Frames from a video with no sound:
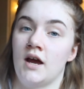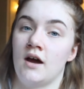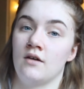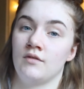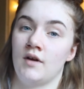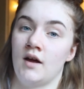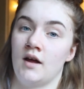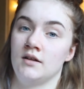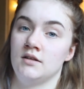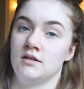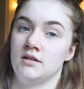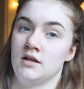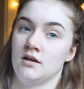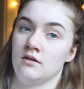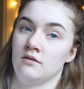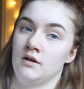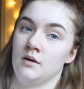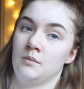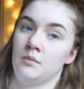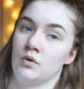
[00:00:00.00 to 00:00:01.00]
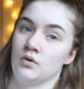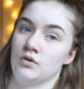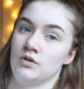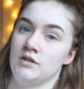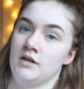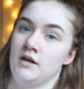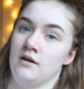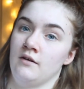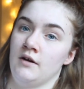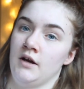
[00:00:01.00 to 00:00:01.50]
have anterior,
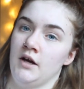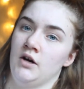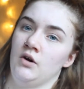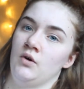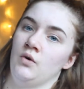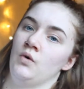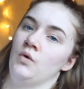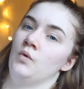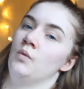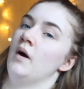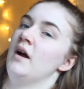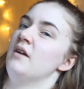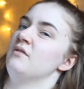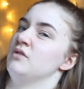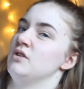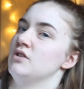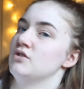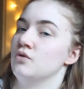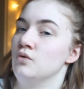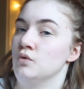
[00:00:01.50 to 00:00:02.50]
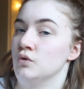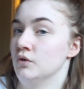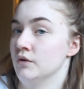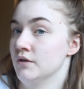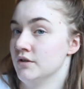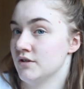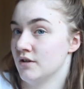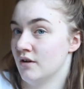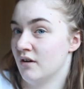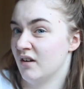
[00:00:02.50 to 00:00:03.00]
posterior, or whatever it's called on
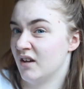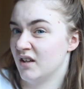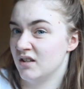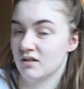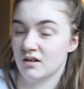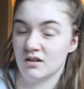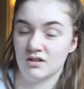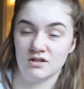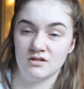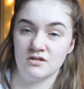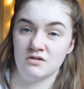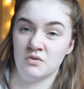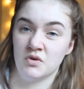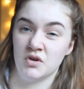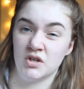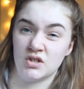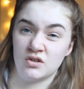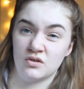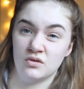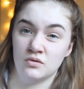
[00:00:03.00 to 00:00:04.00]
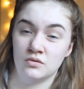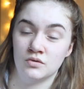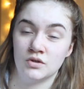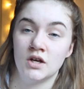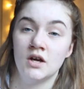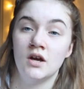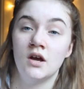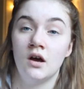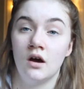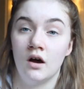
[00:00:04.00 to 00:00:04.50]
the side, I don't know what it's called.
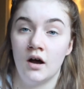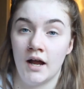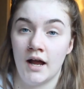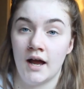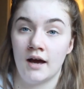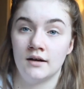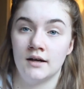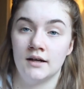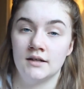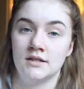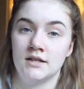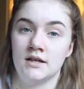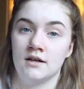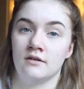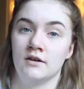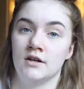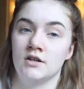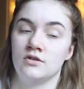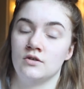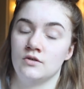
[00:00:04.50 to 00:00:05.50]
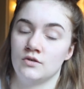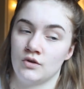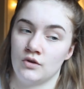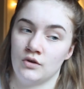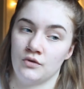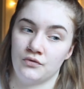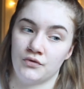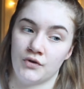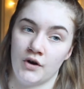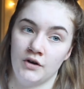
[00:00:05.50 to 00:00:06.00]
I had anterior, so it's on
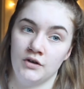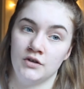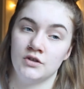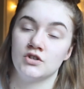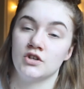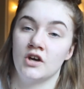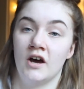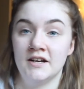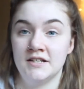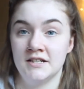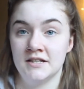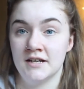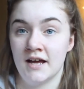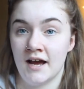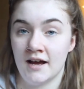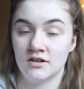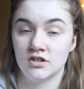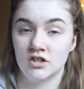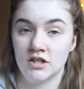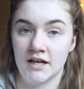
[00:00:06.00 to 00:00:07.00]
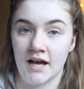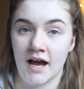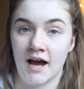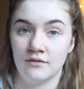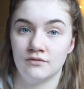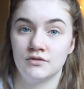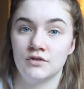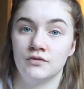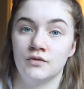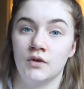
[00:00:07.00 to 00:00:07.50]
the front, so I didn't actually
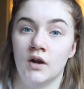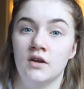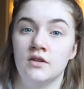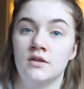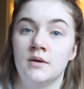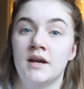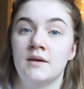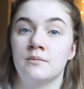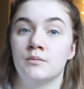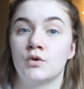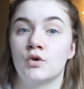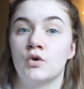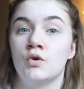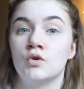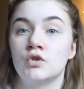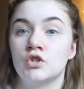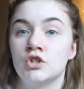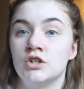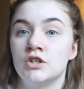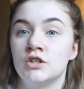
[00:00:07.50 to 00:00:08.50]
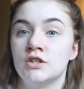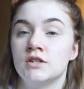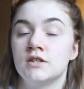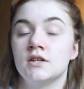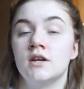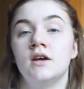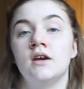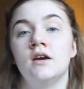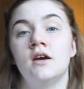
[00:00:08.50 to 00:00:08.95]
have to follow the hip precautions.